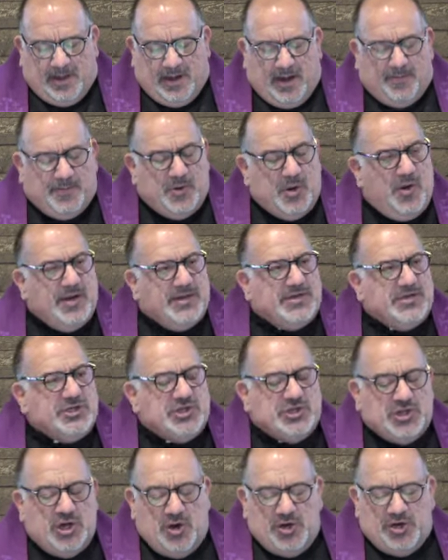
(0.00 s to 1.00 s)
I'm going to
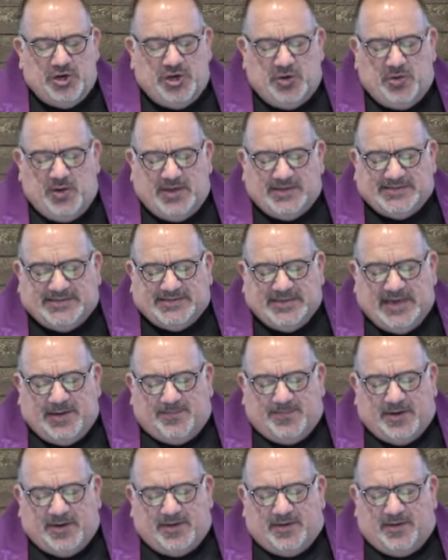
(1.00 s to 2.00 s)
show you a
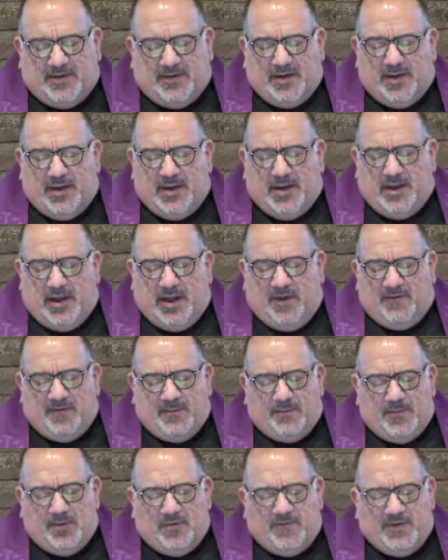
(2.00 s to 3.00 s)
segment of
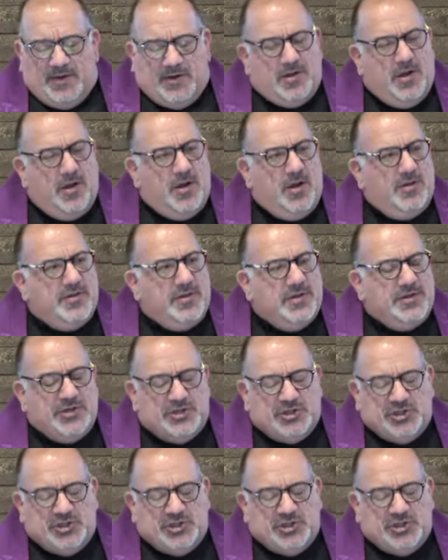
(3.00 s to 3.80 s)
a movie called The